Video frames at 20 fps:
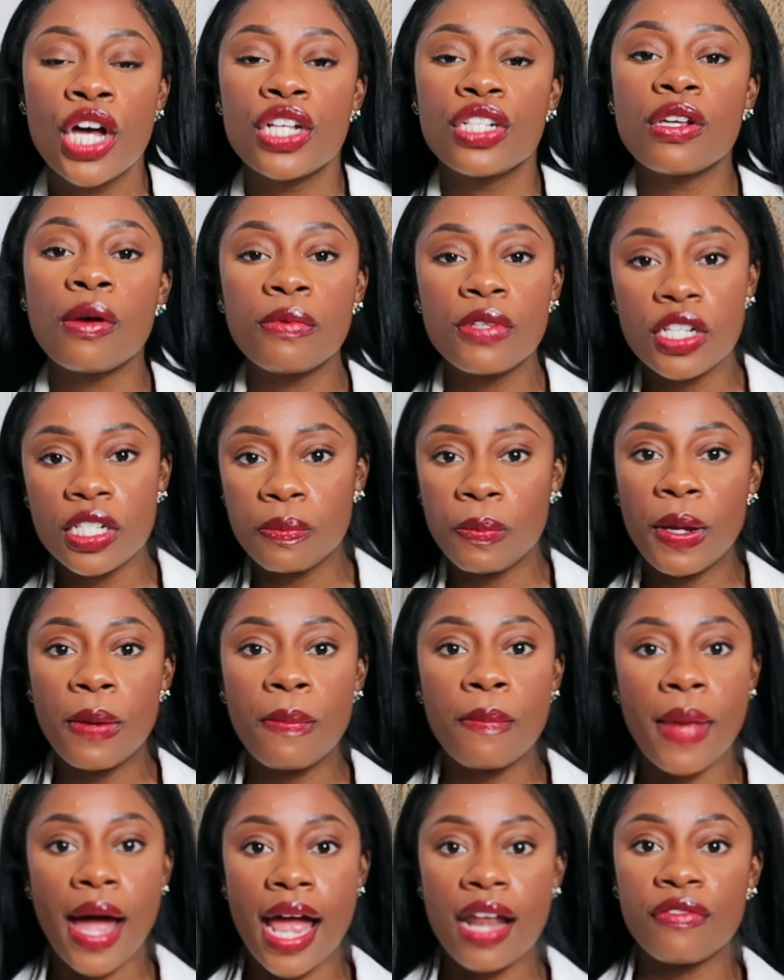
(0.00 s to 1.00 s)
So just be
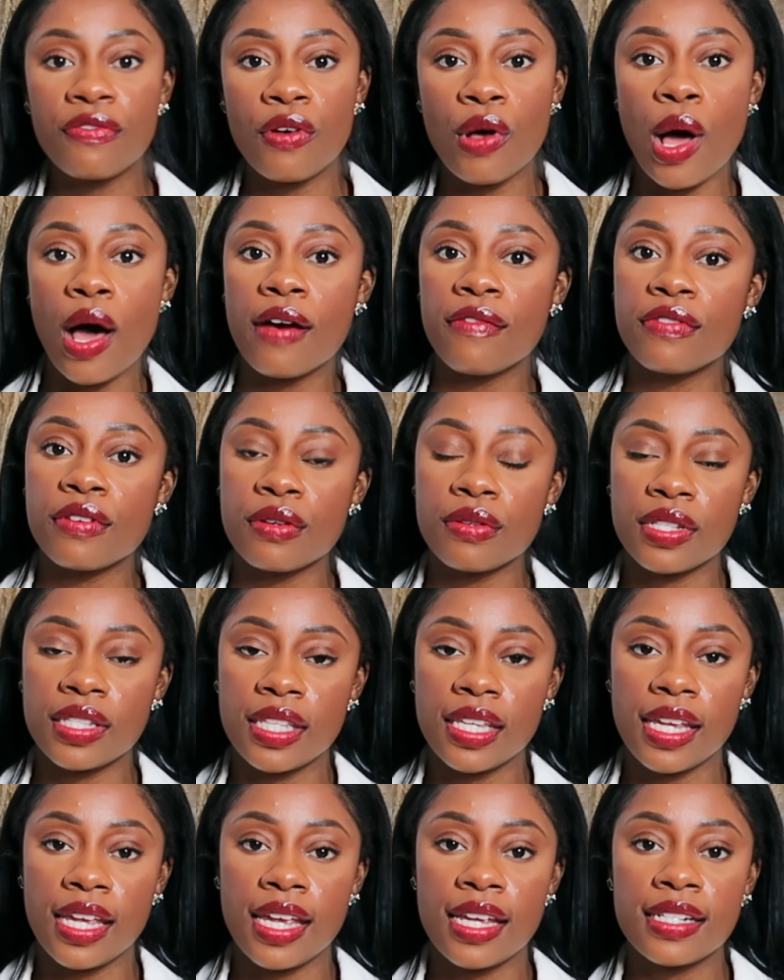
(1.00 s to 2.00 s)
mindful of those
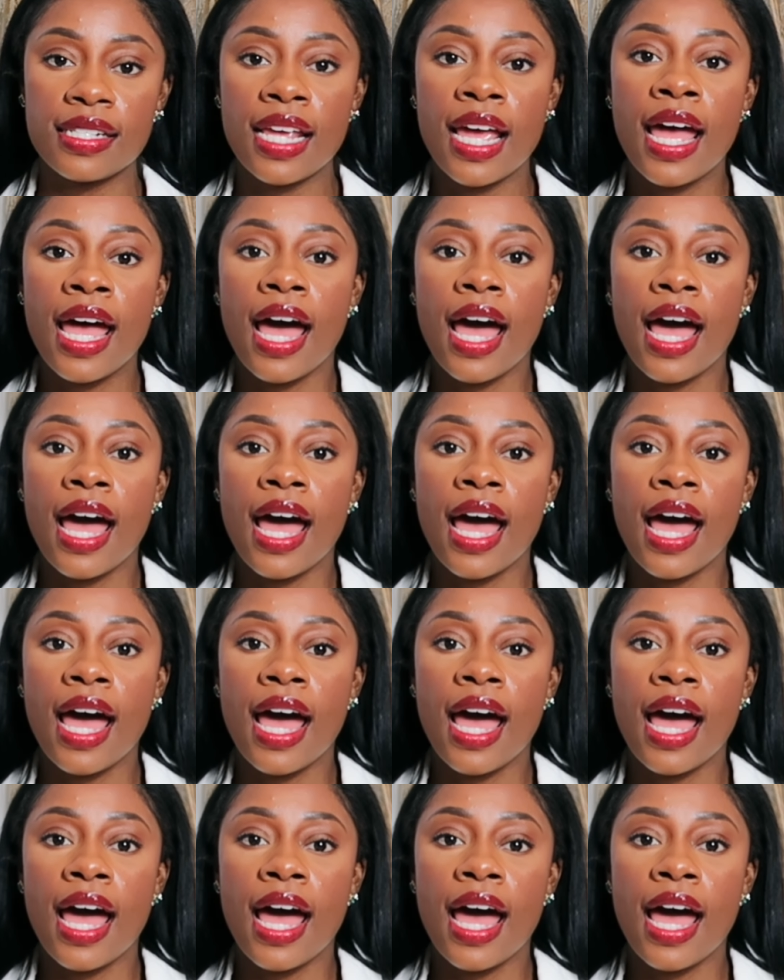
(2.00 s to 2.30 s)
things.